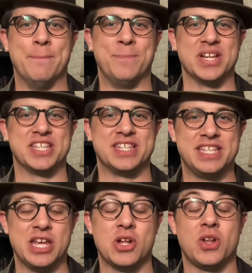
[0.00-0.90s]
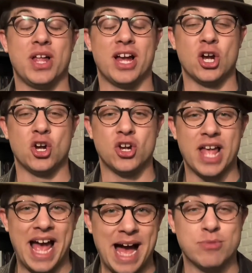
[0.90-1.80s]
but still
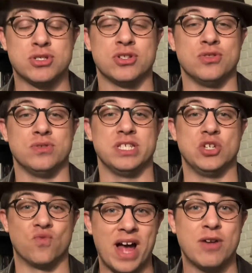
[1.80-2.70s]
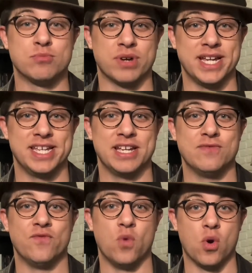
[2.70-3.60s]
absolutely groundbreaking
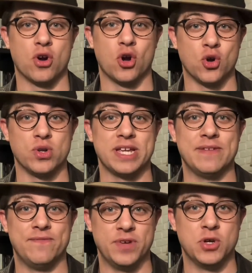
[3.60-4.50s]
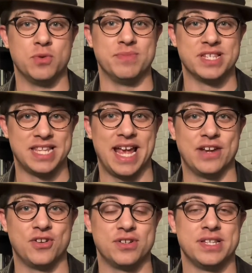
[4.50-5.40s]
for early film
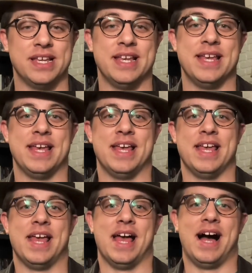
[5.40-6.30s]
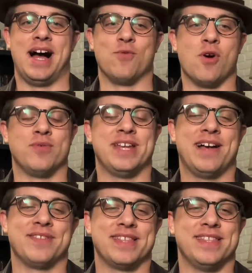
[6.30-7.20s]
standards. I wrote
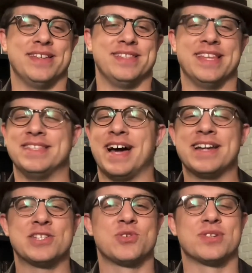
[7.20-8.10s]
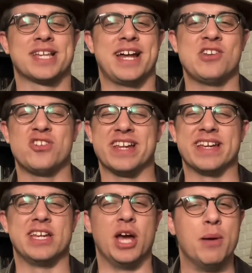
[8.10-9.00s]
down that the dinosaurs kind of look
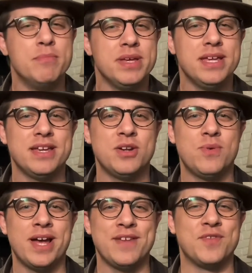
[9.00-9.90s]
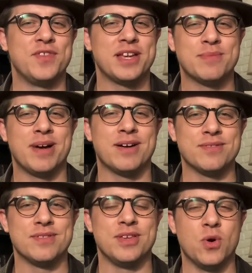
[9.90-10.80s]
like Gumby in a way. If you think
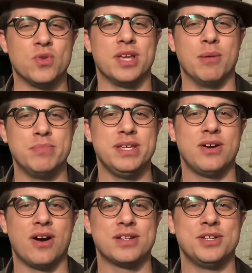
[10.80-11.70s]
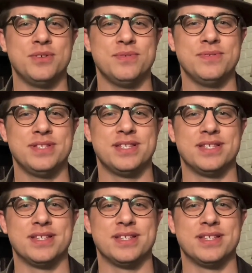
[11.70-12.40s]
about the old Gumby cartoons,